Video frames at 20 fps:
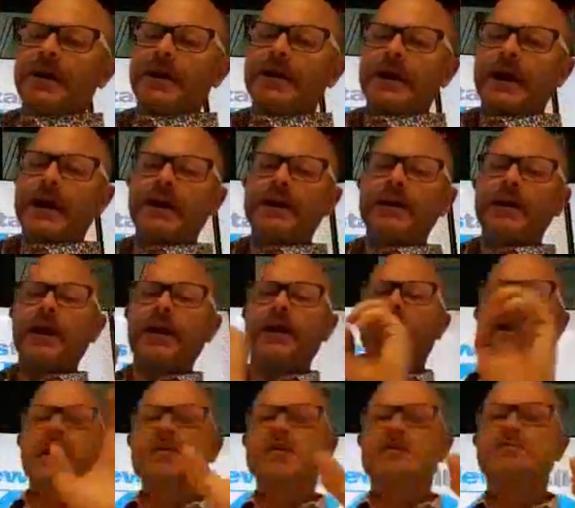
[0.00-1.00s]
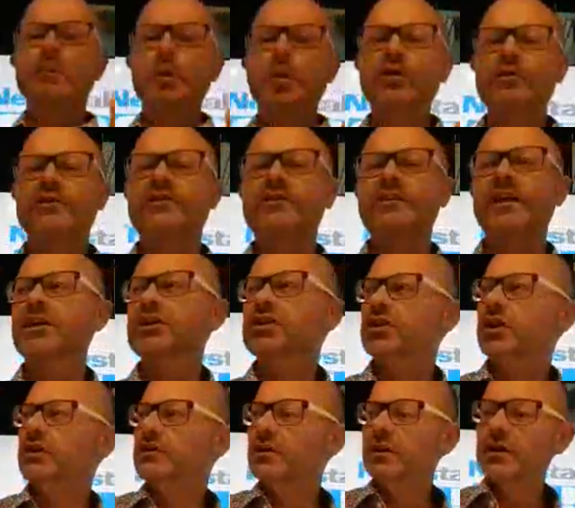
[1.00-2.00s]
but a sports
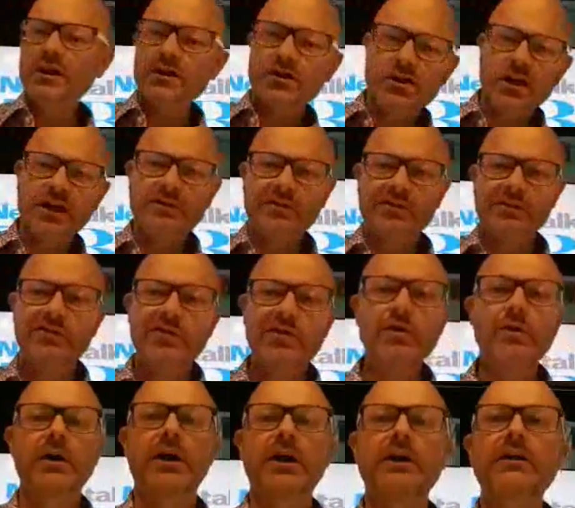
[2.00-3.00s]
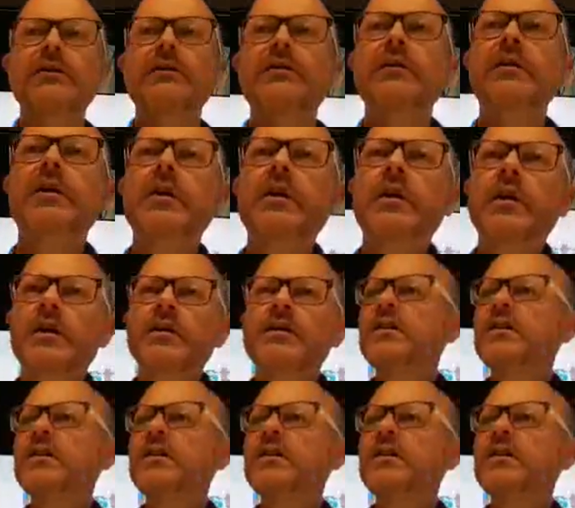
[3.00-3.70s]
station adjacent to us,